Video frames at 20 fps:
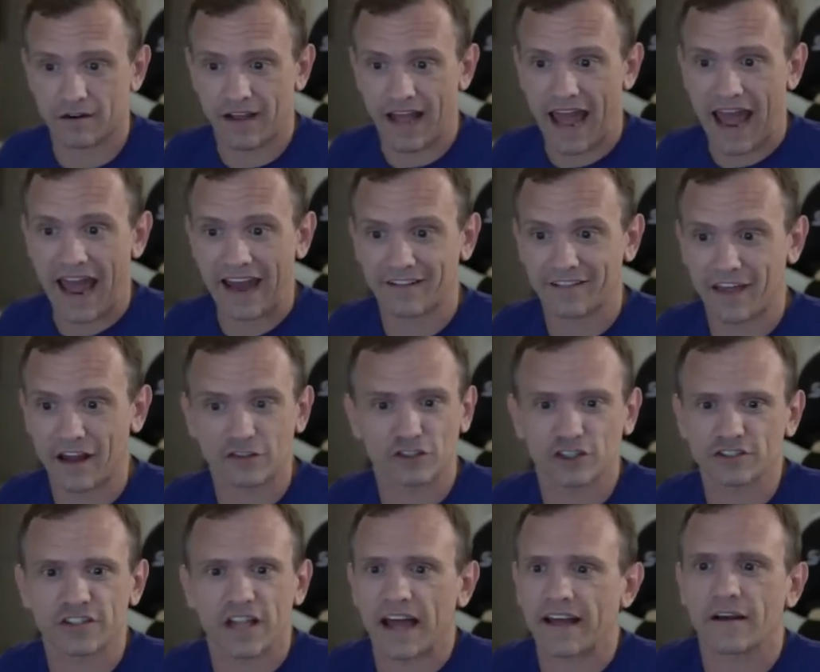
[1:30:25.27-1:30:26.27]
And they're
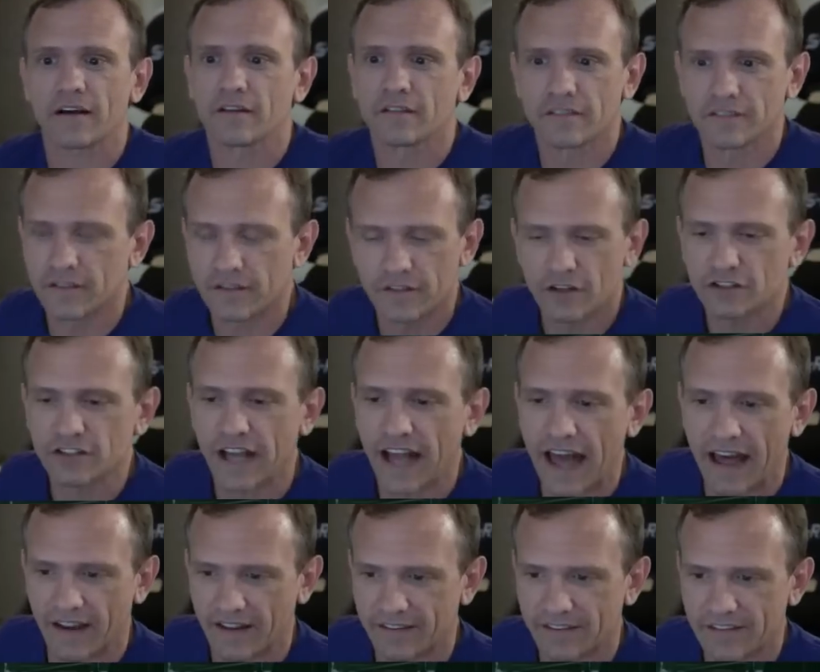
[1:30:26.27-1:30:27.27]
just like,
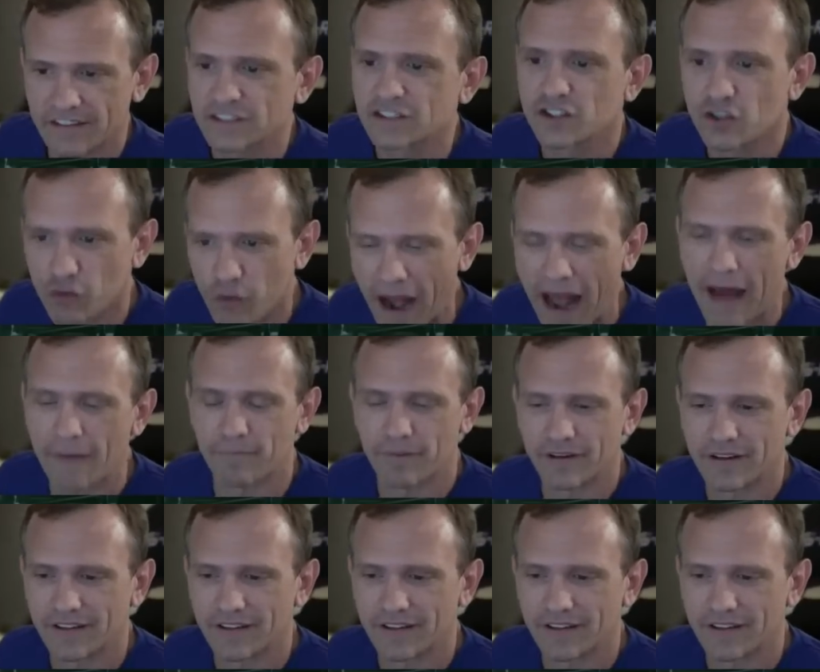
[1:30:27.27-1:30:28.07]
Alan, this is crap.